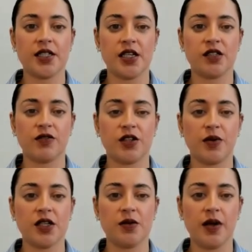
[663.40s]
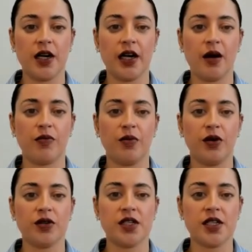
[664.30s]
sense of responsibility and
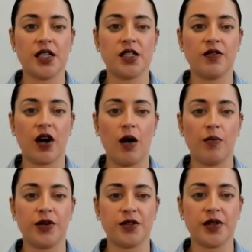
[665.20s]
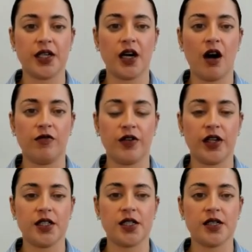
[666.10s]
promotes a sense of accomplishment and
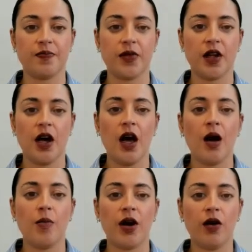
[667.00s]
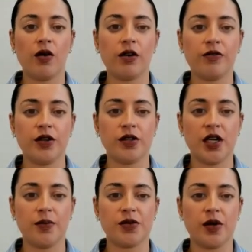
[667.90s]
confidence. Below are a few
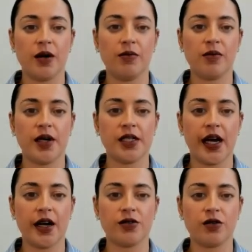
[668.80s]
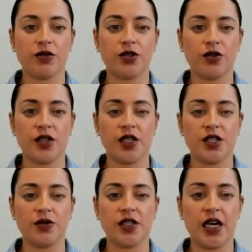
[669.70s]
tips when implementing household chores
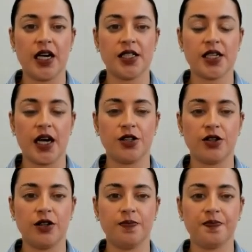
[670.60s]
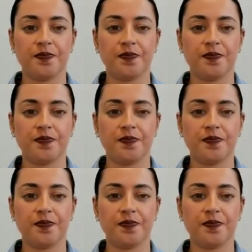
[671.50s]
into a daily schedule.